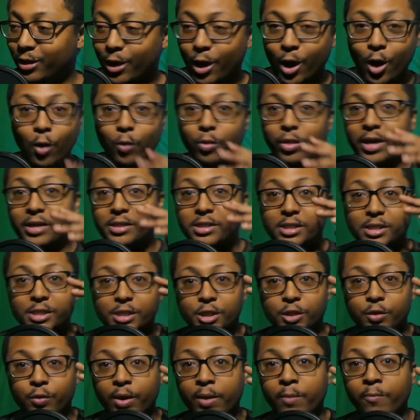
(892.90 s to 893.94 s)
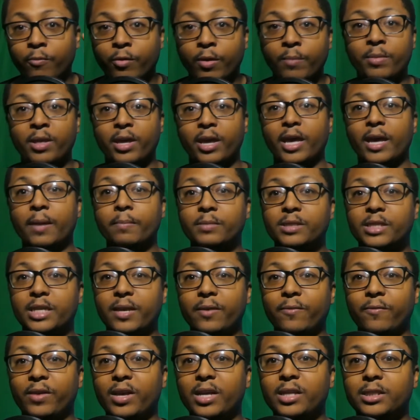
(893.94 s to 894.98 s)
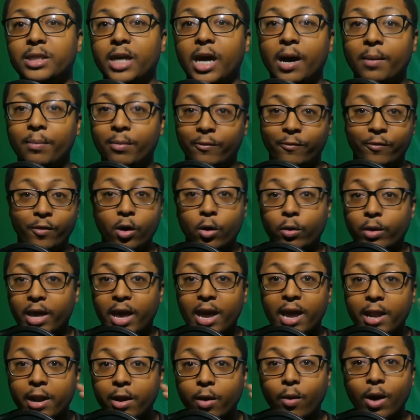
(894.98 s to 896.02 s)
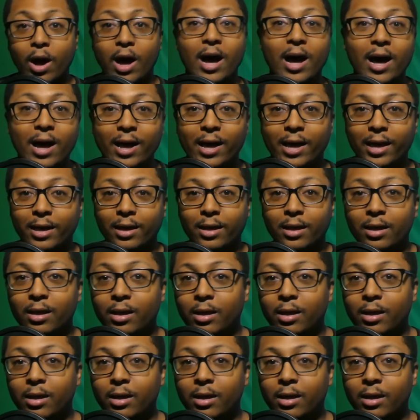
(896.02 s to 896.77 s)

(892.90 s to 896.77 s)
Yo, that's the scream from the MTV dub of Volcano High.